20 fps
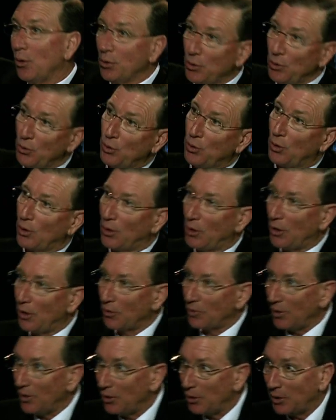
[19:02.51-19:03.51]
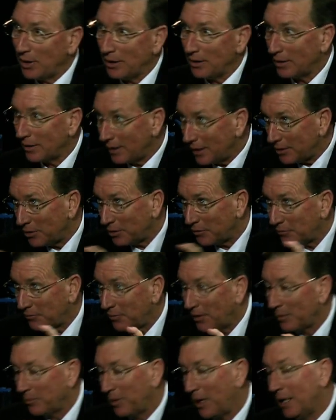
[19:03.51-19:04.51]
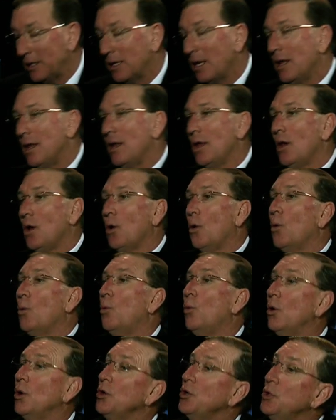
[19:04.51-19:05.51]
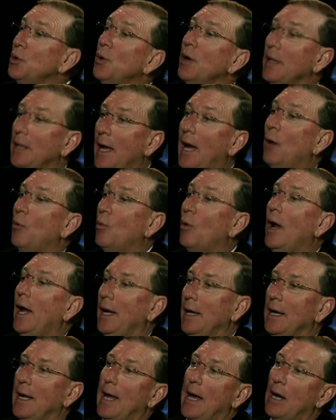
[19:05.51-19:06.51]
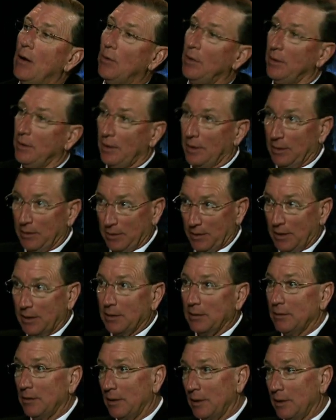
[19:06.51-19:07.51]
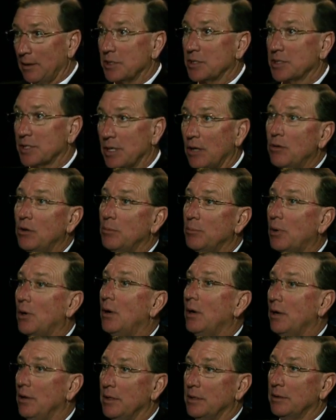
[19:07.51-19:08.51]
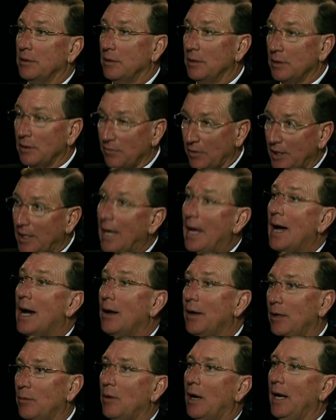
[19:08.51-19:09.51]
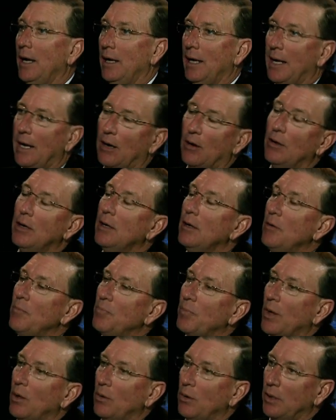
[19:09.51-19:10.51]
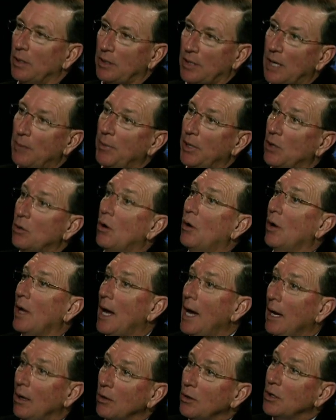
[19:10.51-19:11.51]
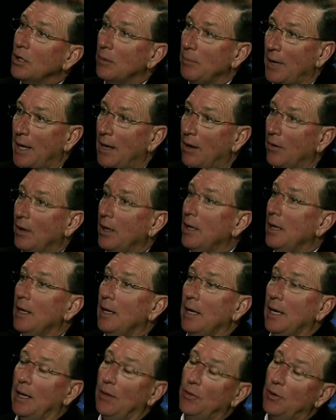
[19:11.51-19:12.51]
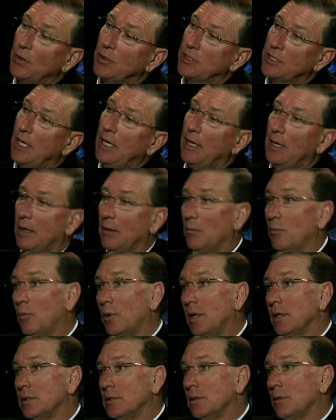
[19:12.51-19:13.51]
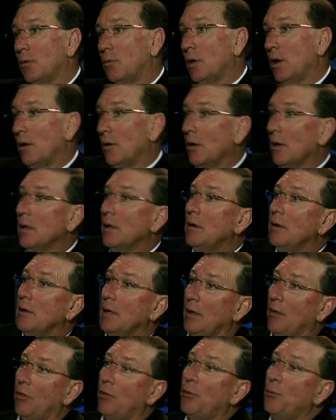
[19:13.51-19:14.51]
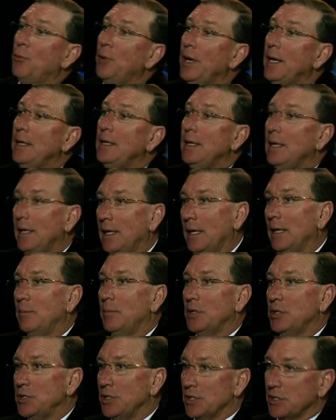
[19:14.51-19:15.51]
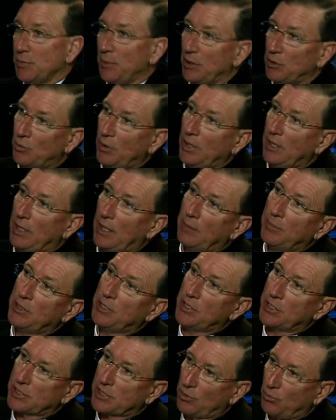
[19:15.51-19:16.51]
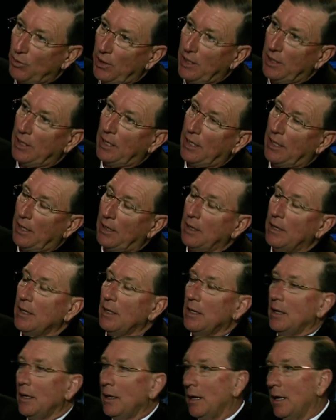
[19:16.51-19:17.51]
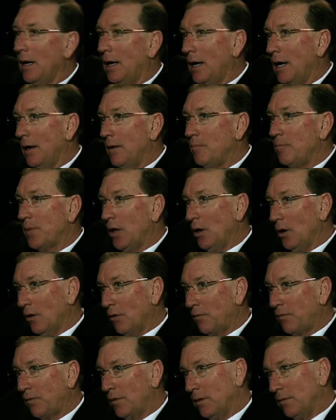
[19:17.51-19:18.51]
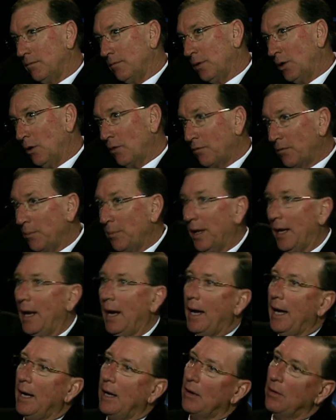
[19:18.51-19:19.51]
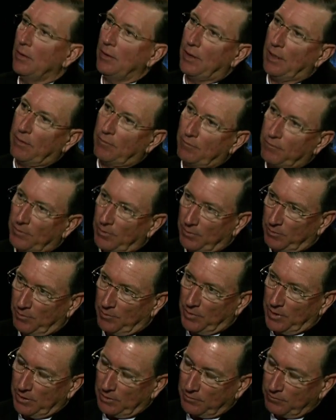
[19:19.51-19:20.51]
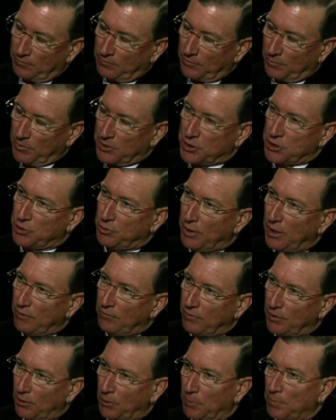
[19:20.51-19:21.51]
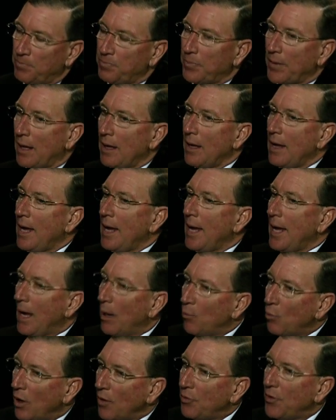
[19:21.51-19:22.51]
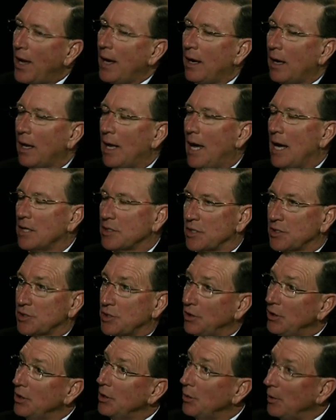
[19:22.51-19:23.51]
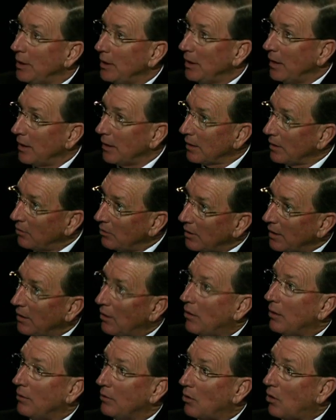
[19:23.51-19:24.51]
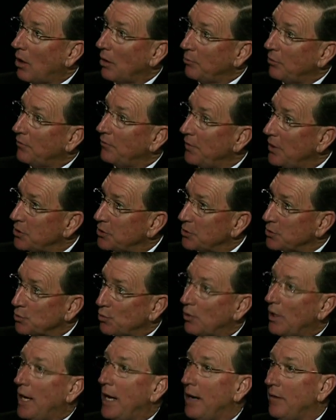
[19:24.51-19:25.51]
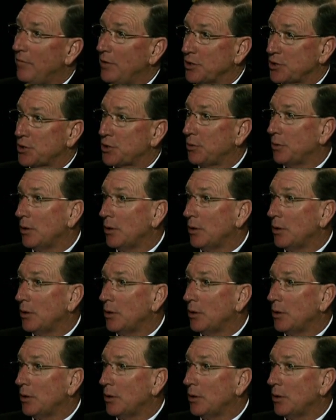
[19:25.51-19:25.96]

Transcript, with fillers: Google Earth and you can get your front page. We're doing that right now in, in, in, in the southern part of the, of the county right now a company called iLookAbout, and they're taking what is what are literally 3D images between the images that we get, um, you know, from you know from the air and from the from the street view, and what that allows us to do, and, and literally our, our professionals will have this